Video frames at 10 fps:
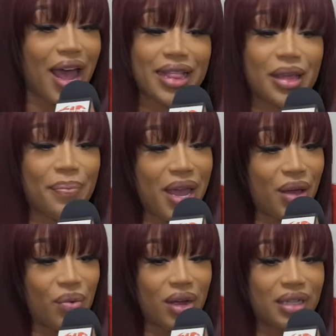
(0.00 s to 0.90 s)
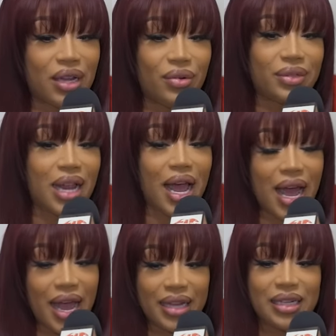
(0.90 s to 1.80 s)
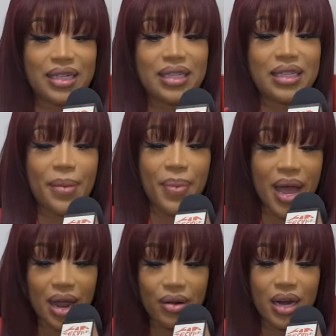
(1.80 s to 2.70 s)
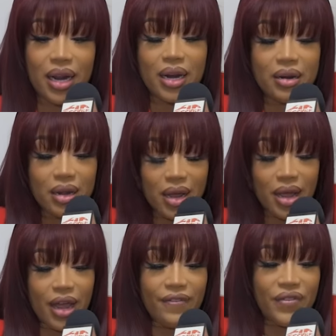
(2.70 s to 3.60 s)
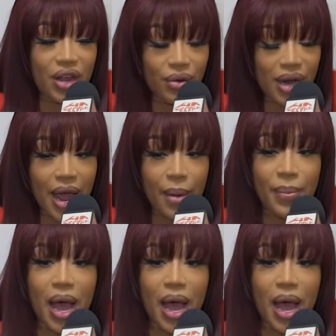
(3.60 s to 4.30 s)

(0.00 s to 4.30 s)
I had to pick one. So it was like I had to just step out on it and figure it out.